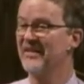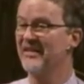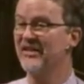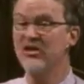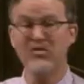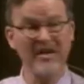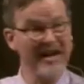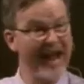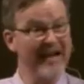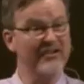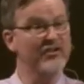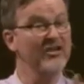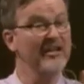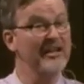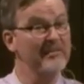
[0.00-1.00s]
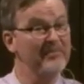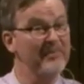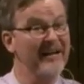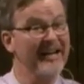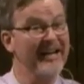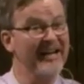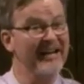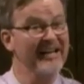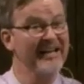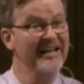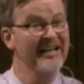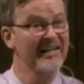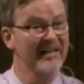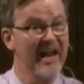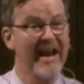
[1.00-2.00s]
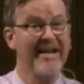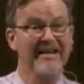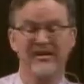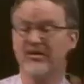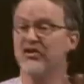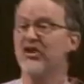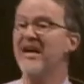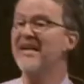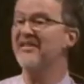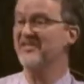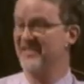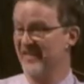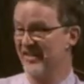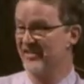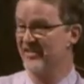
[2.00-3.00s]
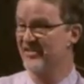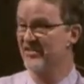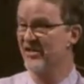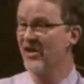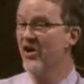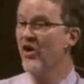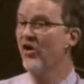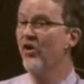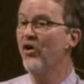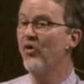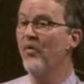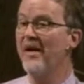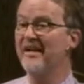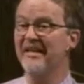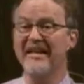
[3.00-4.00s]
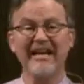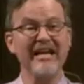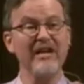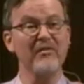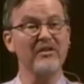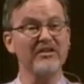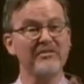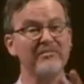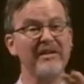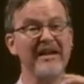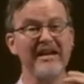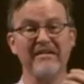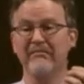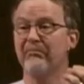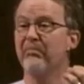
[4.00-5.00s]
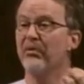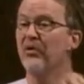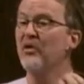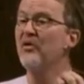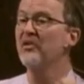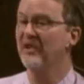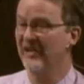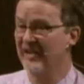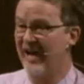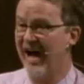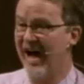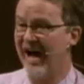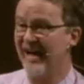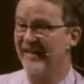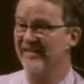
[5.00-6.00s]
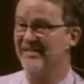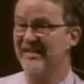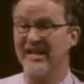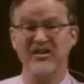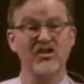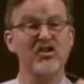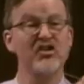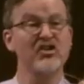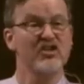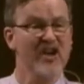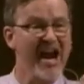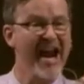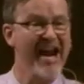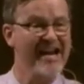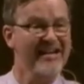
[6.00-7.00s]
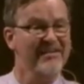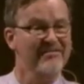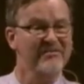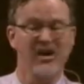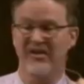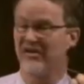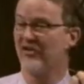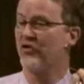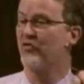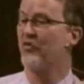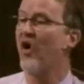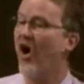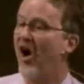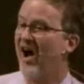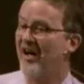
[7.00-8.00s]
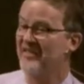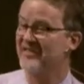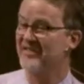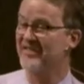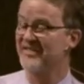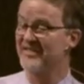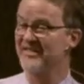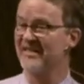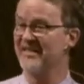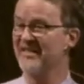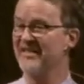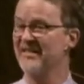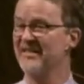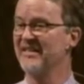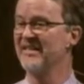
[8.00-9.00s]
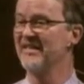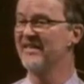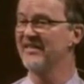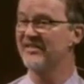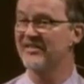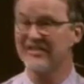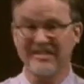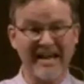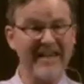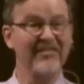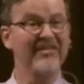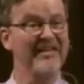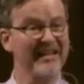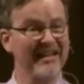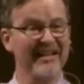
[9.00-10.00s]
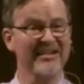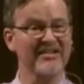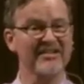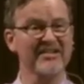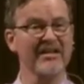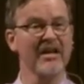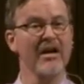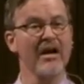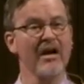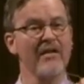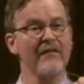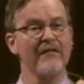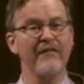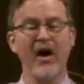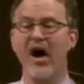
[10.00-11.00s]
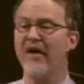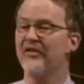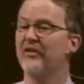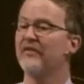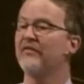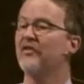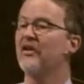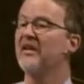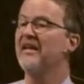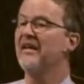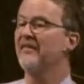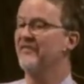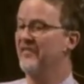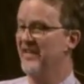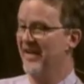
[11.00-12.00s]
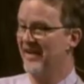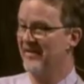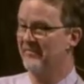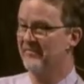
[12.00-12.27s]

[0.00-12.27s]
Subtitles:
You can actually be like Jesus, who, when he was being brutalized and shamed on a cross, said this, "Father, forgive them.